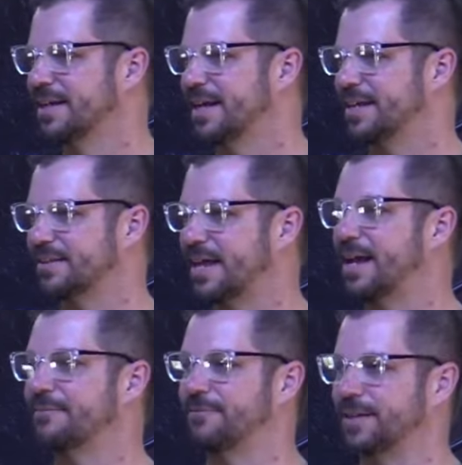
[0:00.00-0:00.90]
in
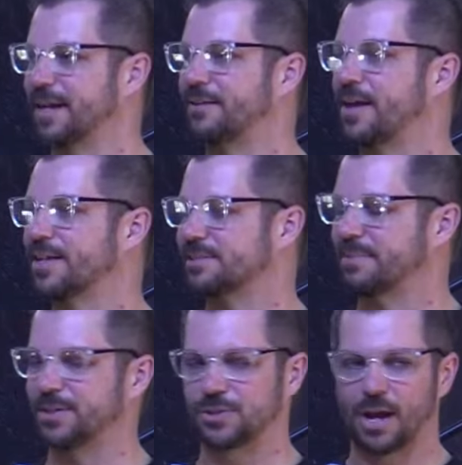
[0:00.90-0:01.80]
life when I lost
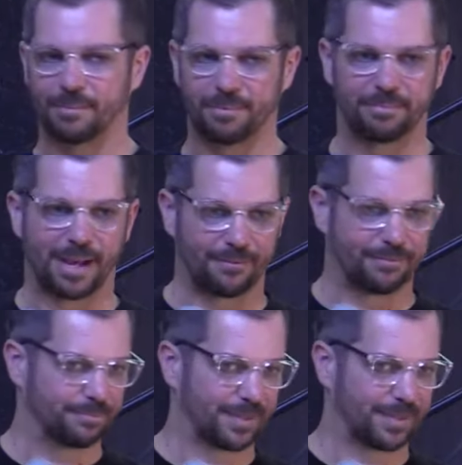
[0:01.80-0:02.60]
my job about,